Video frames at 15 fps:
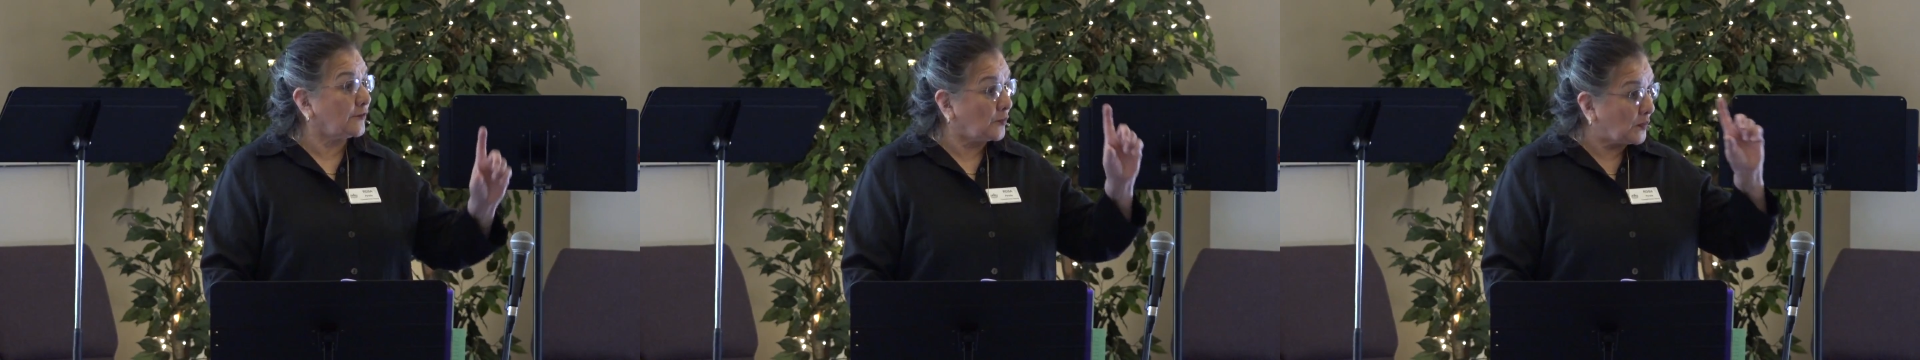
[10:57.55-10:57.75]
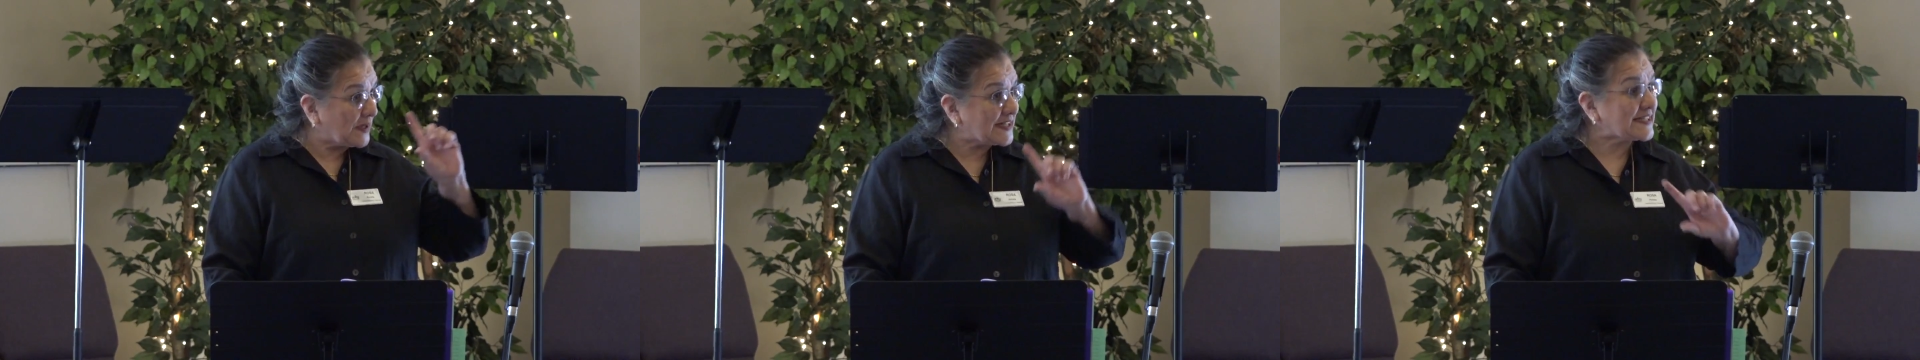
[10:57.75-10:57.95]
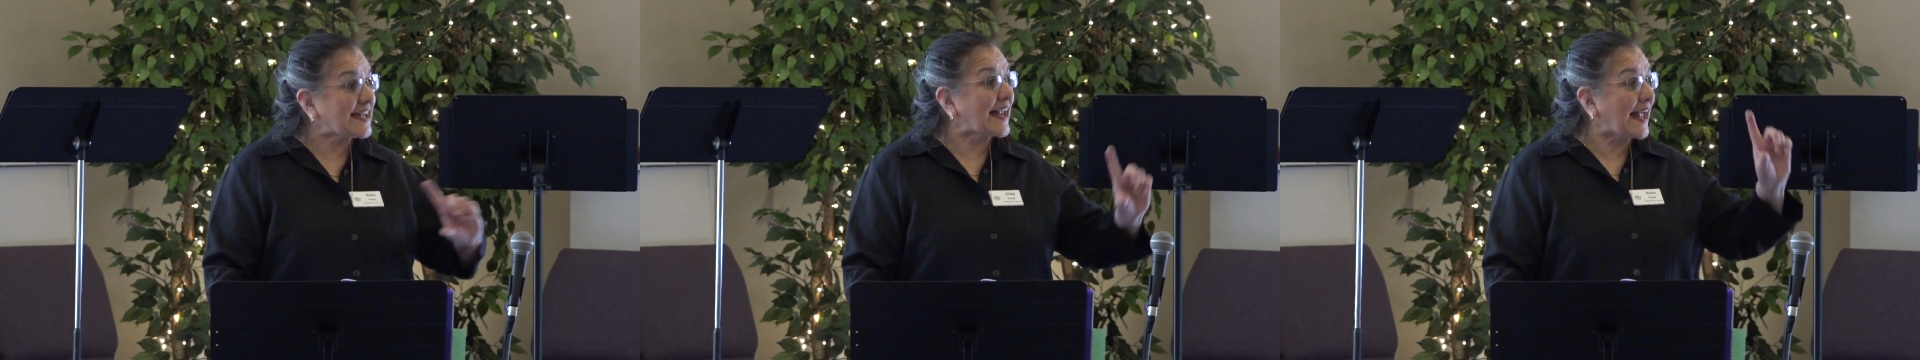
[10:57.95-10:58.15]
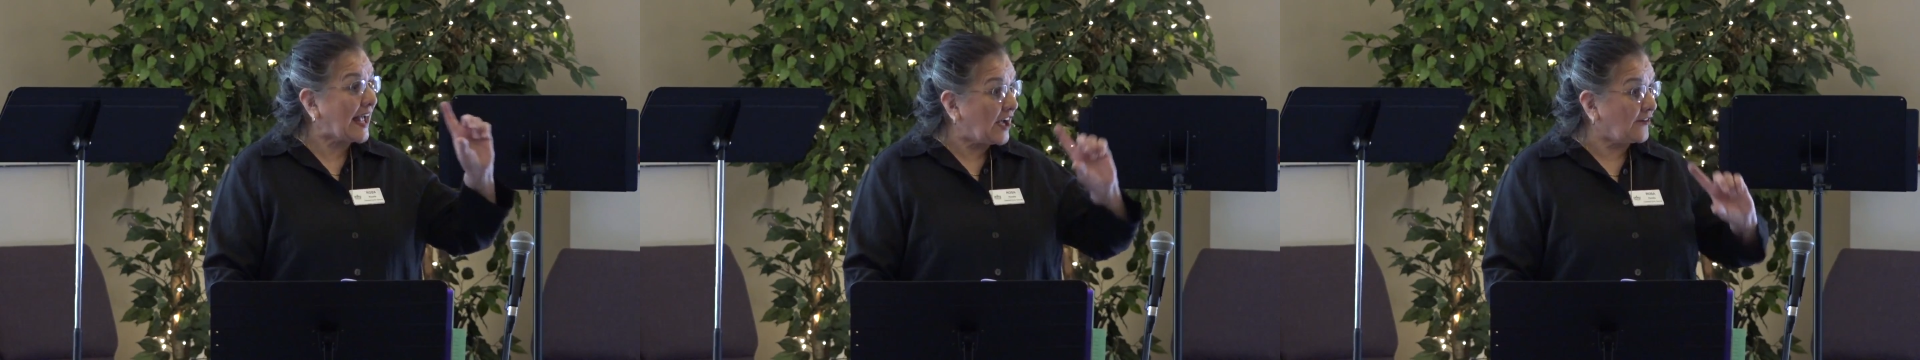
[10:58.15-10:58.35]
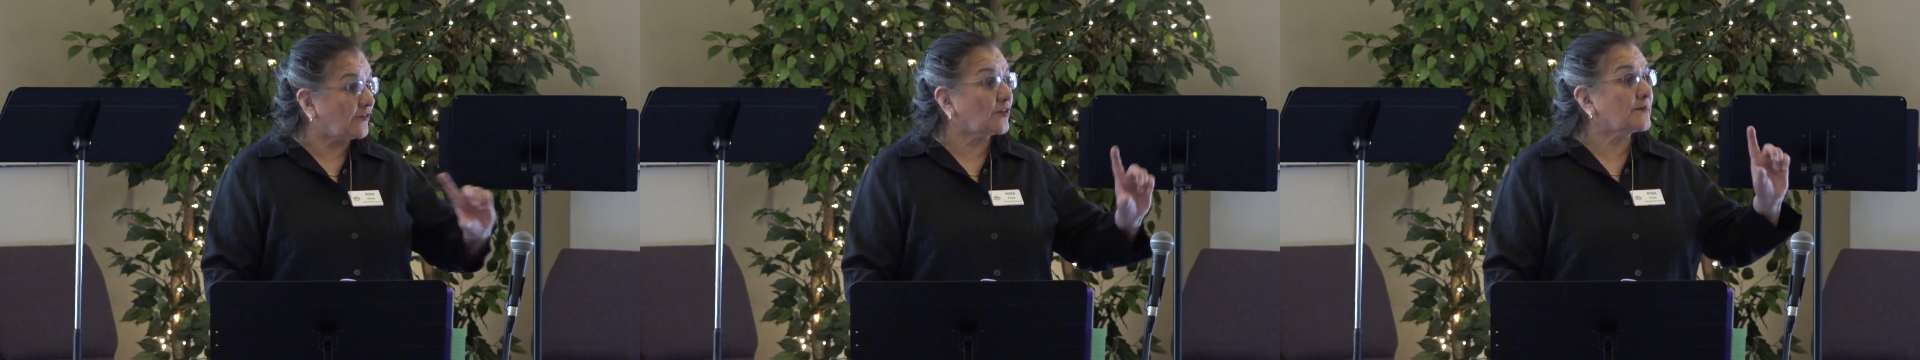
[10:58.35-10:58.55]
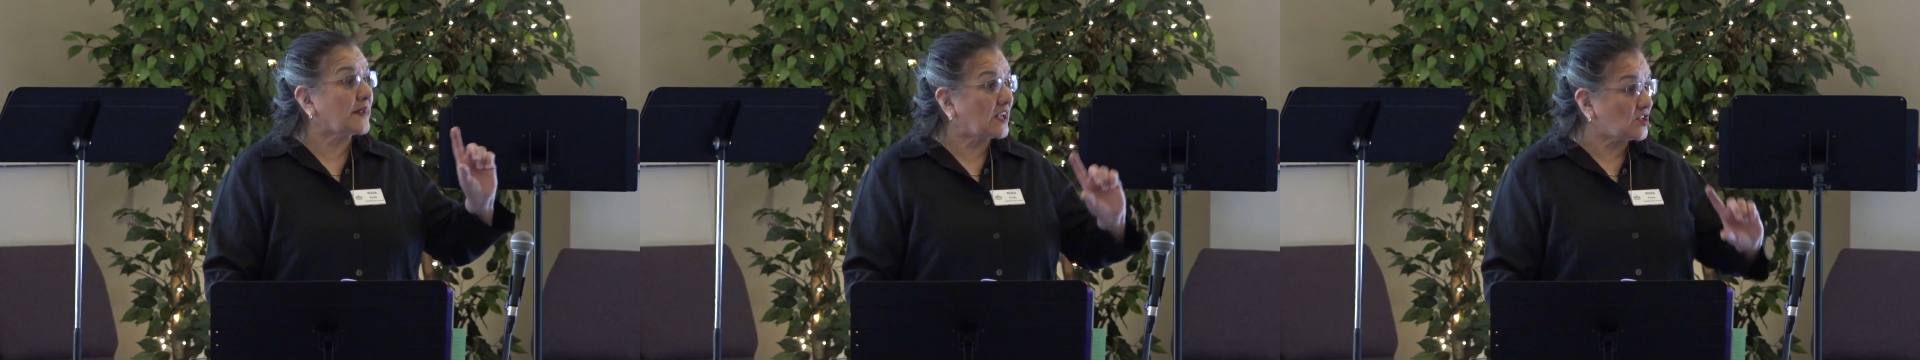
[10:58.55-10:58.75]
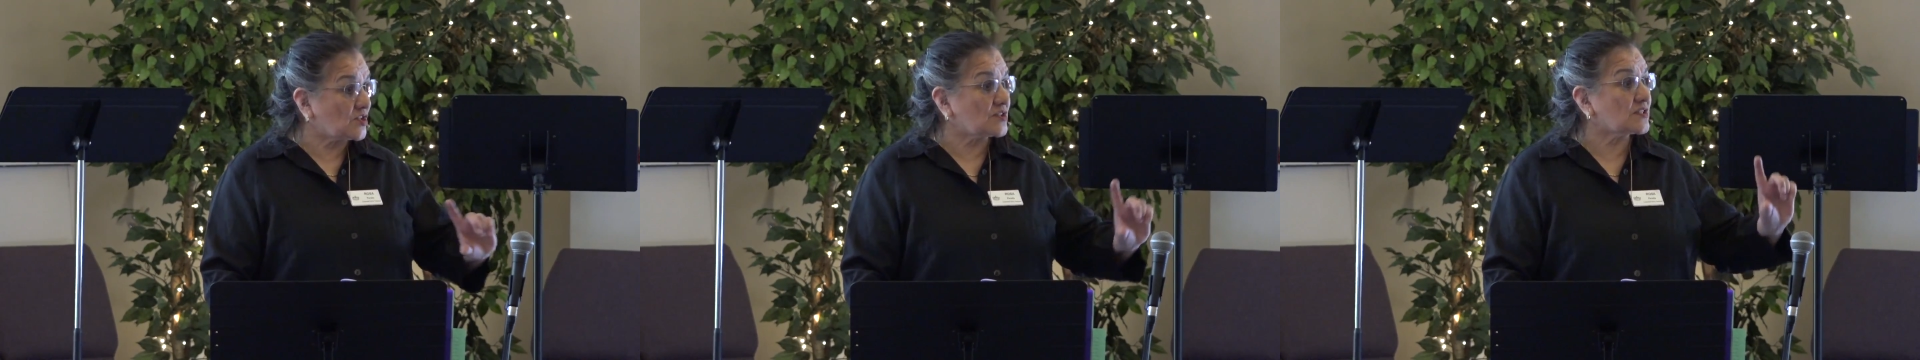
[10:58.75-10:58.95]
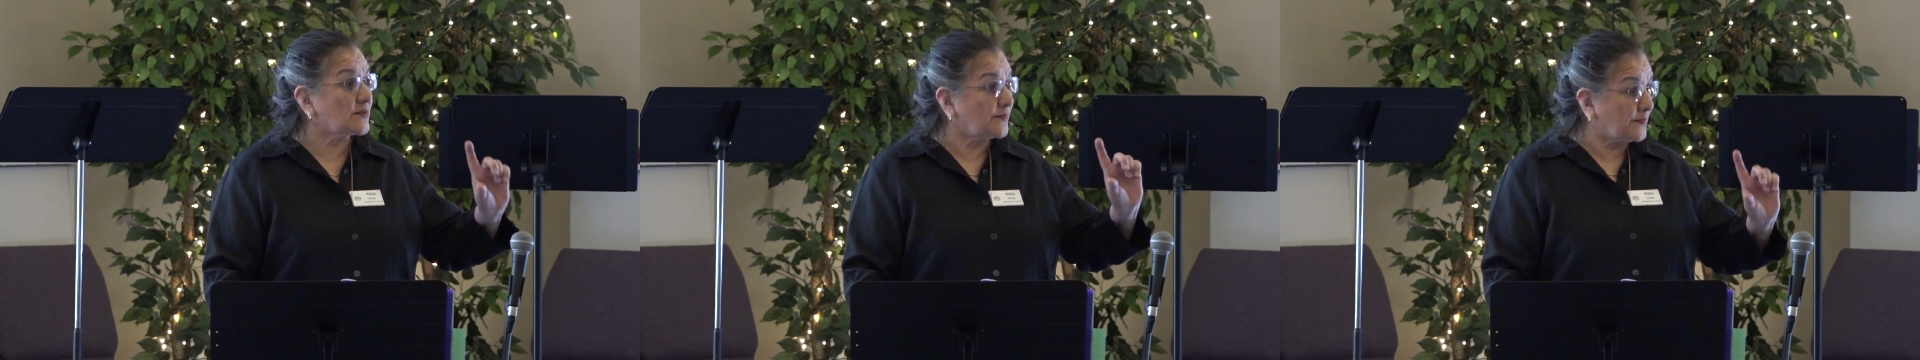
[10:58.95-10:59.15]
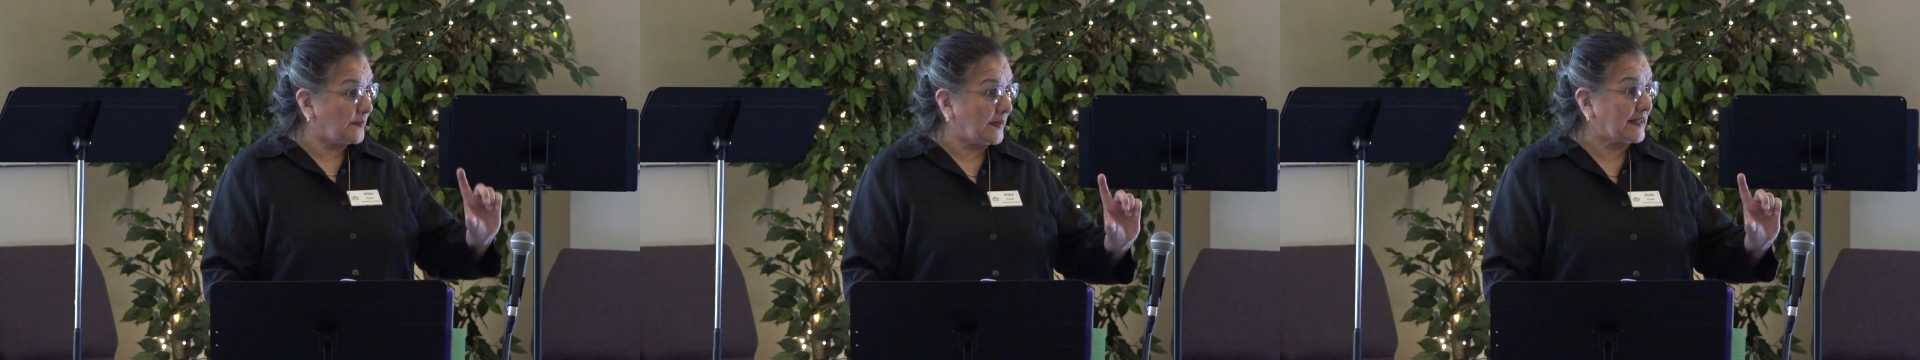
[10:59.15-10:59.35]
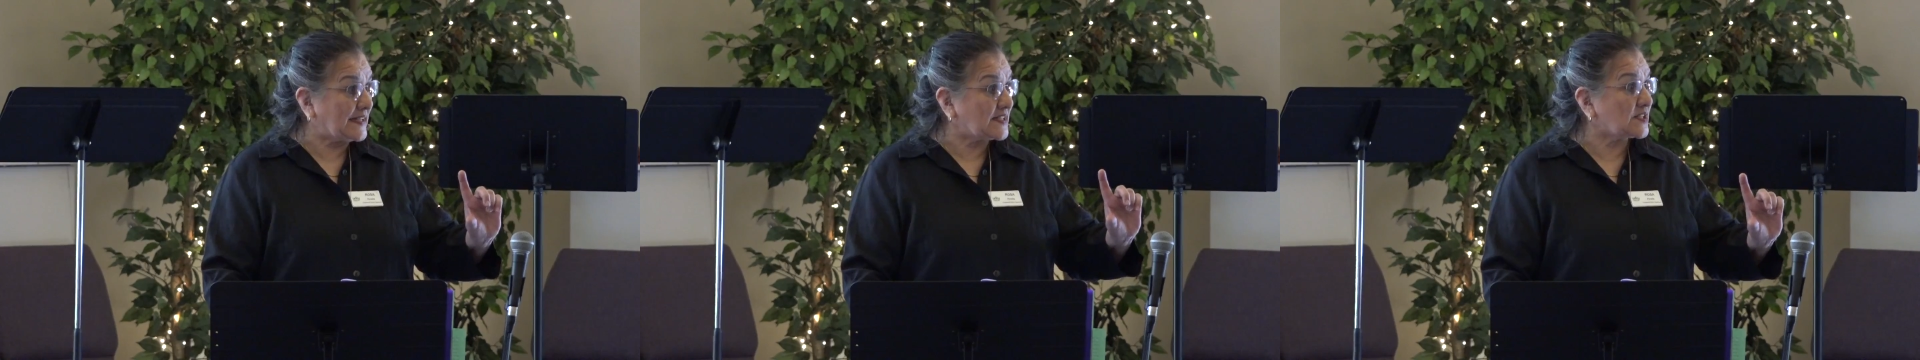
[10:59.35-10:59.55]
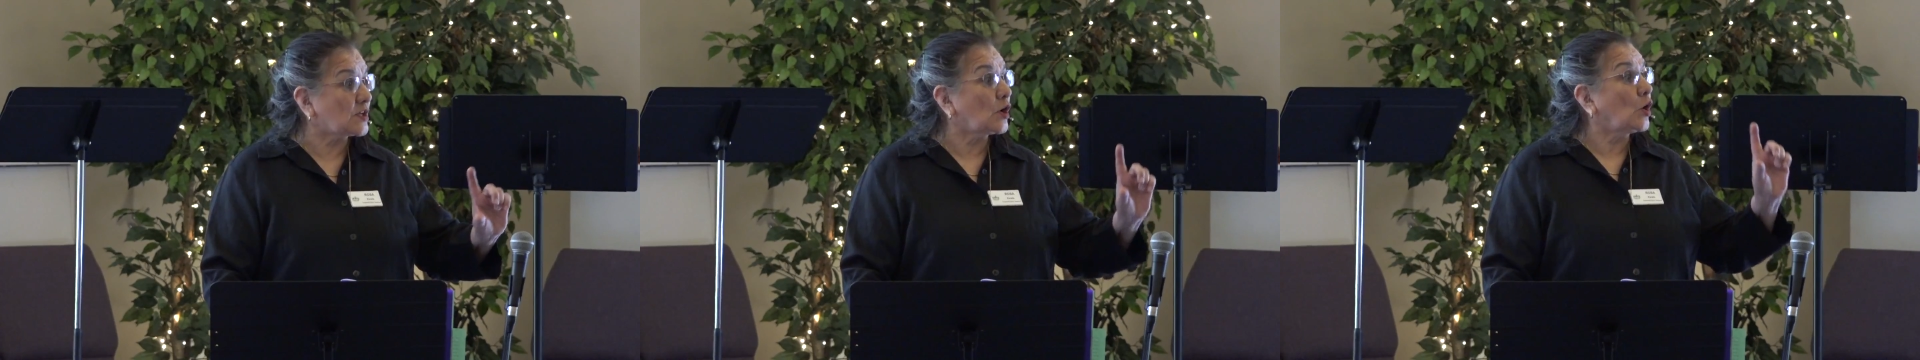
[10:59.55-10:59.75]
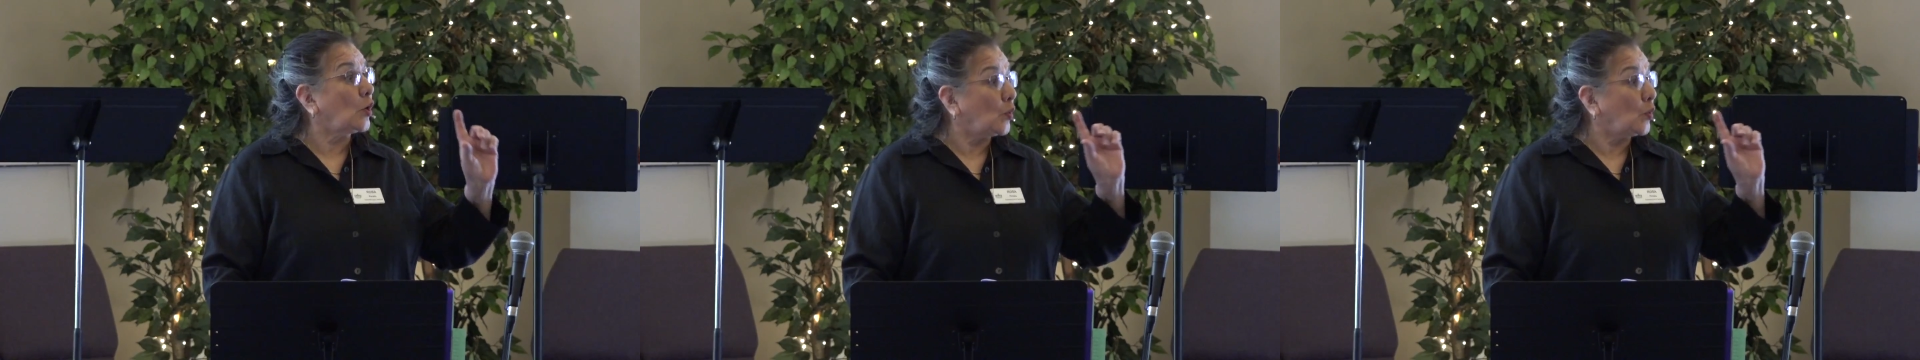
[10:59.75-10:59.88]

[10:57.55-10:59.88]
if we say affirmations of peace,